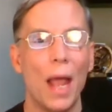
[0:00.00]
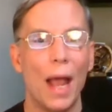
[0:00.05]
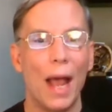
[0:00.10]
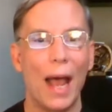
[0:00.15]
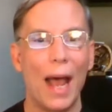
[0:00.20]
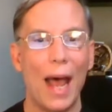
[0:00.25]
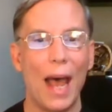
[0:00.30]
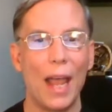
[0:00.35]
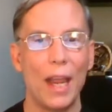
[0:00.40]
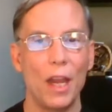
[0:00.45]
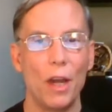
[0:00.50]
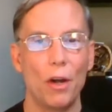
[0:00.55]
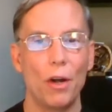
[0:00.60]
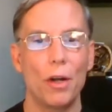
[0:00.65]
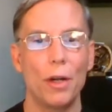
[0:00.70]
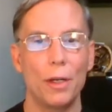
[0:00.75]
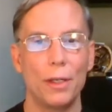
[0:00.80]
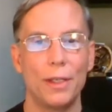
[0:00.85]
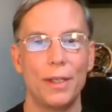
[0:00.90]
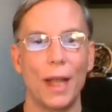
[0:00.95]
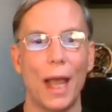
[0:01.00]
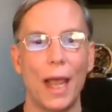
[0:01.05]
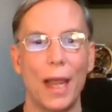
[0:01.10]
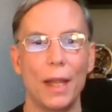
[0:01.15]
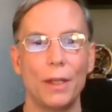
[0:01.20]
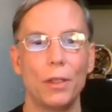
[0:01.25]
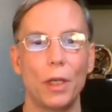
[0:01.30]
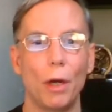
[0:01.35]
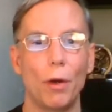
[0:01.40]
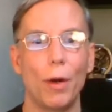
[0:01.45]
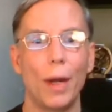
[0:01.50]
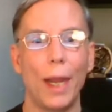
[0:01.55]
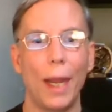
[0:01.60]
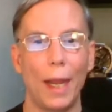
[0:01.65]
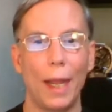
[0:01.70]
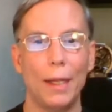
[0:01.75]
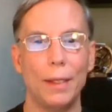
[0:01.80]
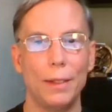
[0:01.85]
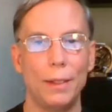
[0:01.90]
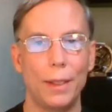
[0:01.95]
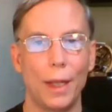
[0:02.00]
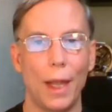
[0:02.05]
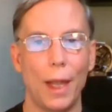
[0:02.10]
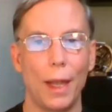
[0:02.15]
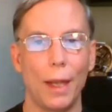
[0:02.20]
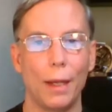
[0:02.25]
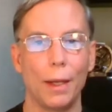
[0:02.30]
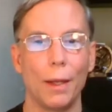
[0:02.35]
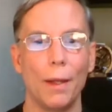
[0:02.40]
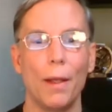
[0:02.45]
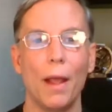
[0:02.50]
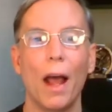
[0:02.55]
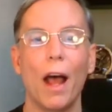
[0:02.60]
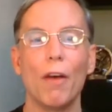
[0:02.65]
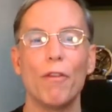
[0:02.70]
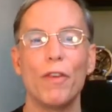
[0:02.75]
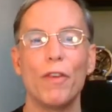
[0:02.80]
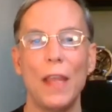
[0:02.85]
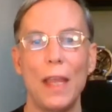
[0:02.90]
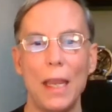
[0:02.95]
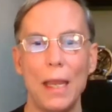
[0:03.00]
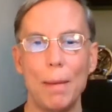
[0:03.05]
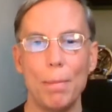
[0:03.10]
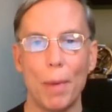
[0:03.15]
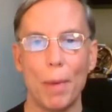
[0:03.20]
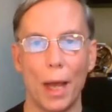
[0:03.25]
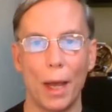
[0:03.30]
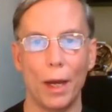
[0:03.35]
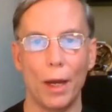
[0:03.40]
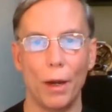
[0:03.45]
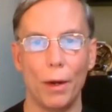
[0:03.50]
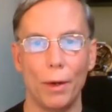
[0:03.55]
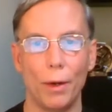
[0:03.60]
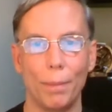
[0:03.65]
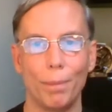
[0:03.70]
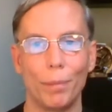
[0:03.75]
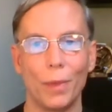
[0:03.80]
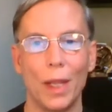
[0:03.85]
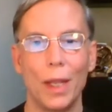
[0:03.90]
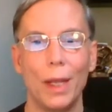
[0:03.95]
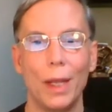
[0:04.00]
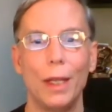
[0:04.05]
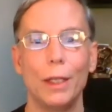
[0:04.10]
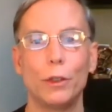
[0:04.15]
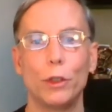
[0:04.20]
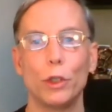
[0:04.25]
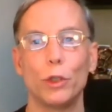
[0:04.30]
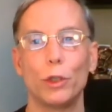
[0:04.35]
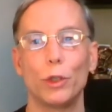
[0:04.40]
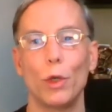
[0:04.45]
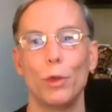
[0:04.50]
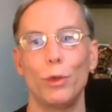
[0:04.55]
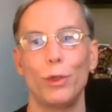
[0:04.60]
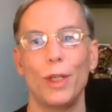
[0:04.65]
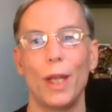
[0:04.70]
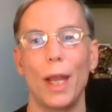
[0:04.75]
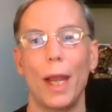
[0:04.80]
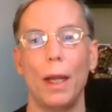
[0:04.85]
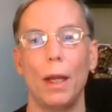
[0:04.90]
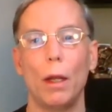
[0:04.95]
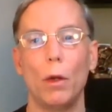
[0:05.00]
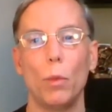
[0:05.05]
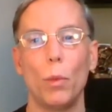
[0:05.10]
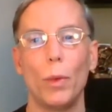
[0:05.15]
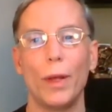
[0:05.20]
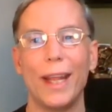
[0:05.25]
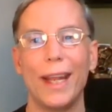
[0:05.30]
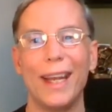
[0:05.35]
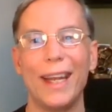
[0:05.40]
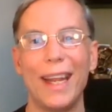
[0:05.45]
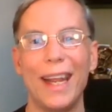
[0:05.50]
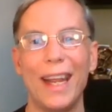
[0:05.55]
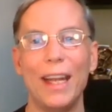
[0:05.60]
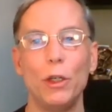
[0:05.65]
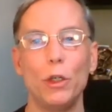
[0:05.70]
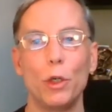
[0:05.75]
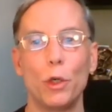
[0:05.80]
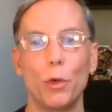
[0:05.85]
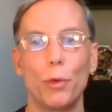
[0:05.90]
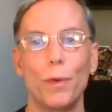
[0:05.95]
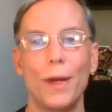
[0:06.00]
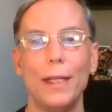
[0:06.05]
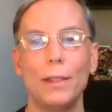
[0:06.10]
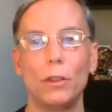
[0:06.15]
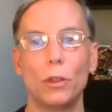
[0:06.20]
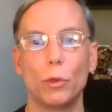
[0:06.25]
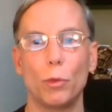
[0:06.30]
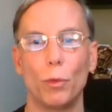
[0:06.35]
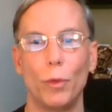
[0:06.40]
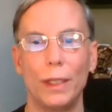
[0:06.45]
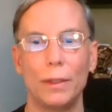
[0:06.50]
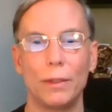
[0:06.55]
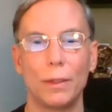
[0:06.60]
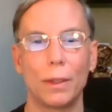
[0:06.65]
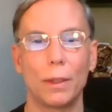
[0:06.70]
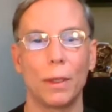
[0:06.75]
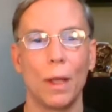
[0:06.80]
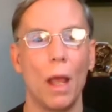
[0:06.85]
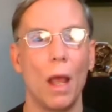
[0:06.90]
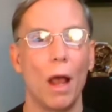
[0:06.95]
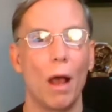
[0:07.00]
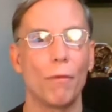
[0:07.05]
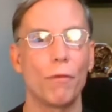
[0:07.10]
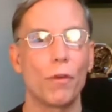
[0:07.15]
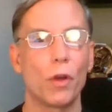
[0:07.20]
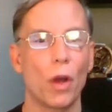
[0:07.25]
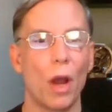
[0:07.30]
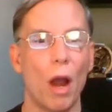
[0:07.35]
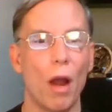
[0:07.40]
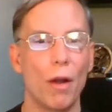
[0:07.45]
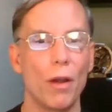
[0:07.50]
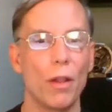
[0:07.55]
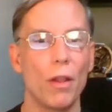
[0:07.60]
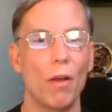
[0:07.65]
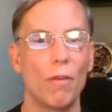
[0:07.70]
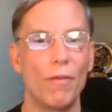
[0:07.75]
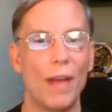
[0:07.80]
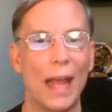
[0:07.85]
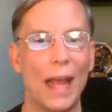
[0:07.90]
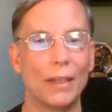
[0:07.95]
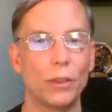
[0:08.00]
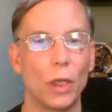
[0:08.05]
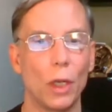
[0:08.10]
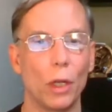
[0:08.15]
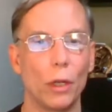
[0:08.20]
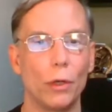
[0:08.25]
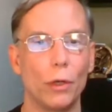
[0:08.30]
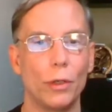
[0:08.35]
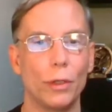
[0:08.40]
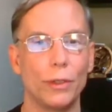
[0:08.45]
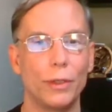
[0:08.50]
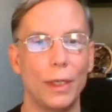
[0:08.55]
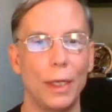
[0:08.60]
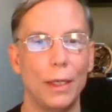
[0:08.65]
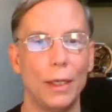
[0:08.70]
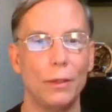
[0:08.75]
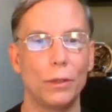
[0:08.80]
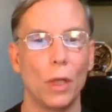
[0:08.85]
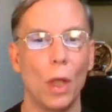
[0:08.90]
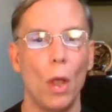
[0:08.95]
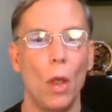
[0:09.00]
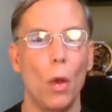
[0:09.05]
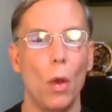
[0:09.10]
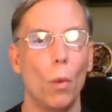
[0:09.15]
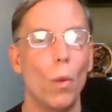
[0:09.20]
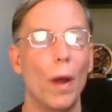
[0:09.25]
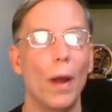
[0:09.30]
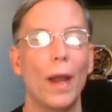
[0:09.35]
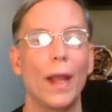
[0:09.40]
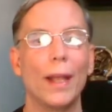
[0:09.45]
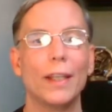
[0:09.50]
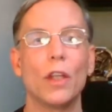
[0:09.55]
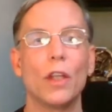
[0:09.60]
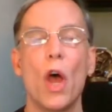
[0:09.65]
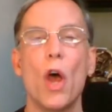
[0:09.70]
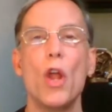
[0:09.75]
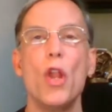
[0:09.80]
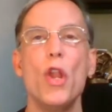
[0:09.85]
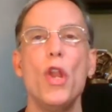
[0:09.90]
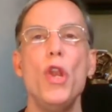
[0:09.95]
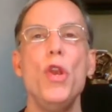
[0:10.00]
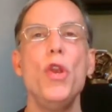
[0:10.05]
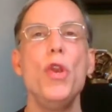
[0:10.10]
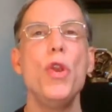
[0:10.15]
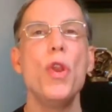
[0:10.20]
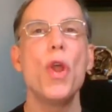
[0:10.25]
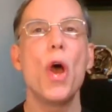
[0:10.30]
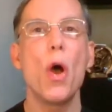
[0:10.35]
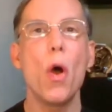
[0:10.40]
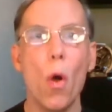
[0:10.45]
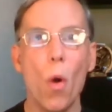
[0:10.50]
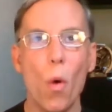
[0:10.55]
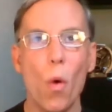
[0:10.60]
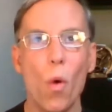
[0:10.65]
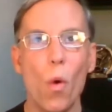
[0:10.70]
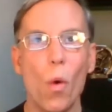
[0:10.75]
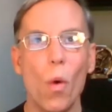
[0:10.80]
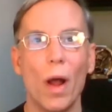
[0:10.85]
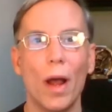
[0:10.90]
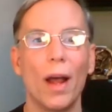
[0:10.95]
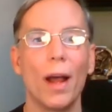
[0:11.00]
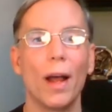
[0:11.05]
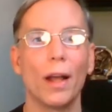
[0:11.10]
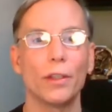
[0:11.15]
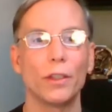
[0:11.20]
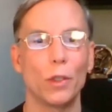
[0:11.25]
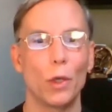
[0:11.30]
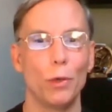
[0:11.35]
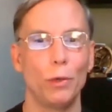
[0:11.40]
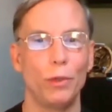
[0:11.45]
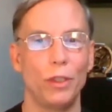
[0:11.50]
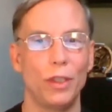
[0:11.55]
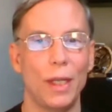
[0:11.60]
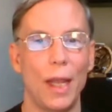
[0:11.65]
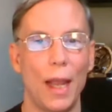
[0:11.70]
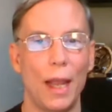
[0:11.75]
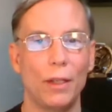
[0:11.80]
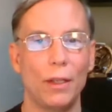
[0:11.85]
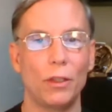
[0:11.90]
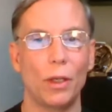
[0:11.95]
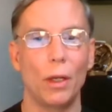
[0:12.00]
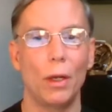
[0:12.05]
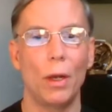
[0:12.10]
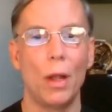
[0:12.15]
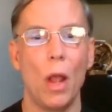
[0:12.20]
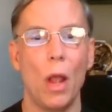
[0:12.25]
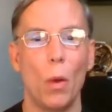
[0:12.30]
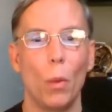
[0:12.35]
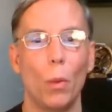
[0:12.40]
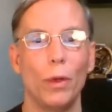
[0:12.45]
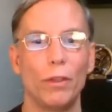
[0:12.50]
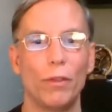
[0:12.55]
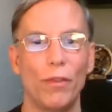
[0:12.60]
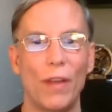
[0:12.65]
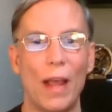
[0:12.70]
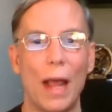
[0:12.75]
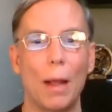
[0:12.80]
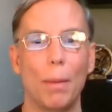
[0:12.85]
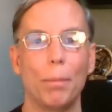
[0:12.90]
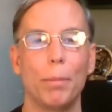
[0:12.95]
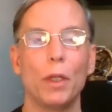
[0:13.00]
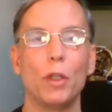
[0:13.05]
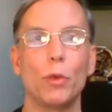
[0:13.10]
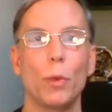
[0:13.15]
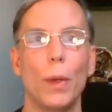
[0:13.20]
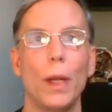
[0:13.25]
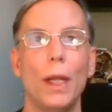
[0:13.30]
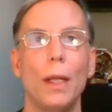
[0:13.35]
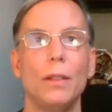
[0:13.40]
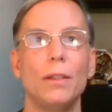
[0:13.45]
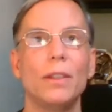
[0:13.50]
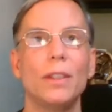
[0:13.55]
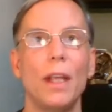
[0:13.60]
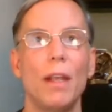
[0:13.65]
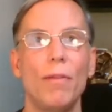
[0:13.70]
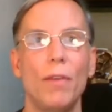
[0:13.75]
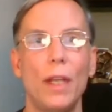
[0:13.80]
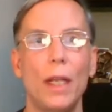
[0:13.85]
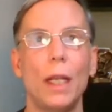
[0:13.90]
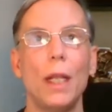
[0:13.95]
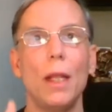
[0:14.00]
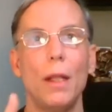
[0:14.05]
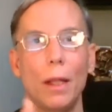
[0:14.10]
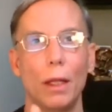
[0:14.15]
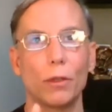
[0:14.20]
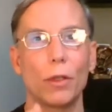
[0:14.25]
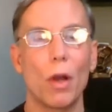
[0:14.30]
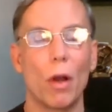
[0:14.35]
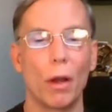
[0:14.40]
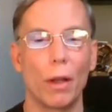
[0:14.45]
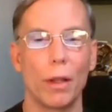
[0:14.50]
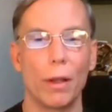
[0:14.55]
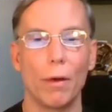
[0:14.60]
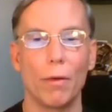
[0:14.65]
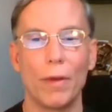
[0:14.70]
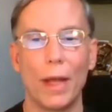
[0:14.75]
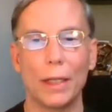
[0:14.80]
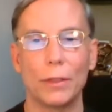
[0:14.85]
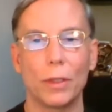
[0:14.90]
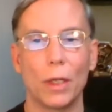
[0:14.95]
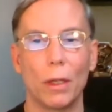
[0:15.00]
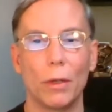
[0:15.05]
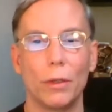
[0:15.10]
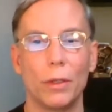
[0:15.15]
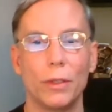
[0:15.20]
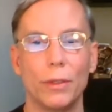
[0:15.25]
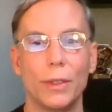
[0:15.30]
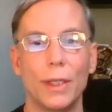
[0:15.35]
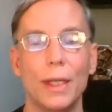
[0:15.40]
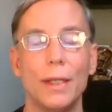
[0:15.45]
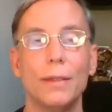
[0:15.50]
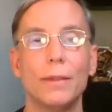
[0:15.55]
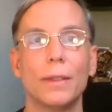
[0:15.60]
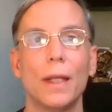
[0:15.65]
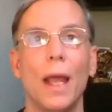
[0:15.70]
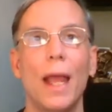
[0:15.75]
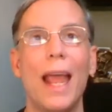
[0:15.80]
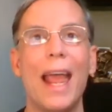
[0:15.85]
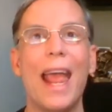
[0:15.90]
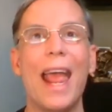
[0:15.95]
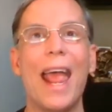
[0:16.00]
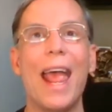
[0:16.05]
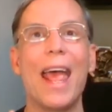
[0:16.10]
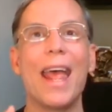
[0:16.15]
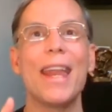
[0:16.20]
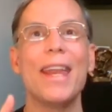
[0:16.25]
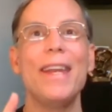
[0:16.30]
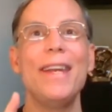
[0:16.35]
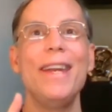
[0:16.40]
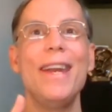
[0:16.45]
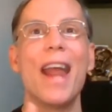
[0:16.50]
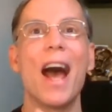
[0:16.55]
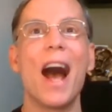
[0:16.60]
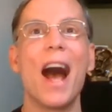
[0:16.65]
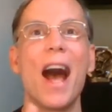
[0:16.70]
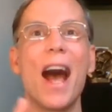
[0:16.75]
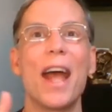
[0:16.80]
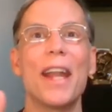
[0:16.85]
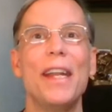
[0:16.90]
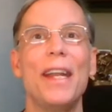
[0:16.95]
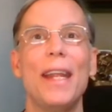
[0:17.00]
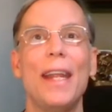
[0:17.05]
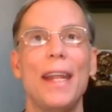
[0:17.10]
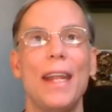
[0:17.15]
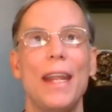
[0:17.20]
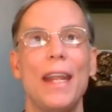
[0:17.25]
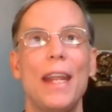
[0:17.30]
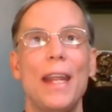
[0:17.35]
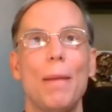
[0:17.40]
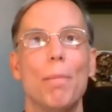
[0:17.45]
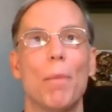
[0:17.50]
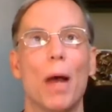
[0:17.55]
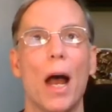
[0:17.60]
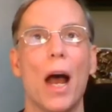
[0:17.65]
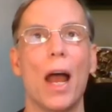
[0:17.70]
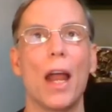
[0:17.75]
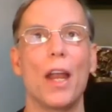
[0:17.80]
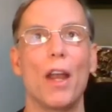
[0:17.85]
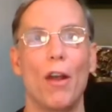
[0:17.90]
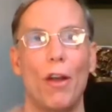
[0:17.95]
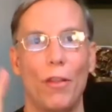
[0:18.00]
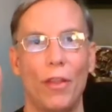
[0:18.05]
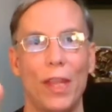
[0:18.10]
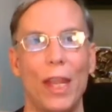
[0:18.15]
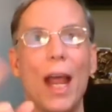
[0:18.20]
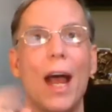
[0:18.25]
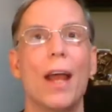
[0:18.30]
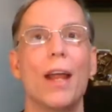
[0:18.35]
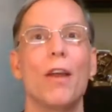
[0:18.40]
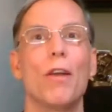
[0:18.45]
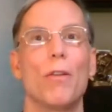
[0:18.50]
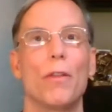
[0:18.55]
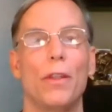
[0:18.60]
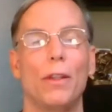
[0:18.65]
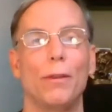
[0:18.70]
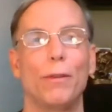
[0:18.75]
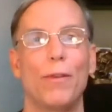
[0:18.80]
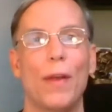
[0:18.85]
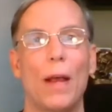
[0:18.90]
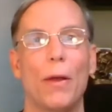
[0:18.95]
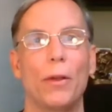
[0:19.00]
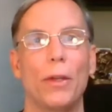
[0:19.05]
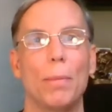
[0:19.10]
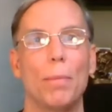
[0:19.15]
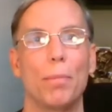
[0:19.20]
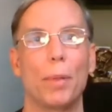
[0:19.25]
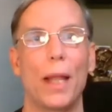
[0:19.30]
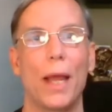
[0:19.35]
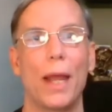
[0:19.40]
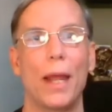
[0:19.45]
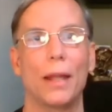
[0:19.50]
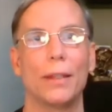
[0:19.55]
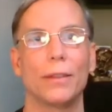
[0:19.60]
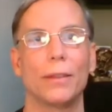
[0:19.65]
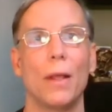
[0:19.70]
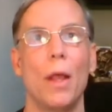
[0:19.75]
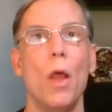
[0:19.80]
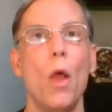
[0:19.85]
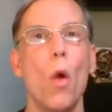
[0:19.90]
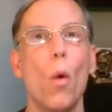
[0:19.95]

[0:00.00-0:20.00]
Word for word: Higher dietary intake of heme iron is associated with an increased risk of cardiovascular disease, whereas no association was found between C V D, that's cardiovascular disease, and non-heme iron, the iron that's found in plants.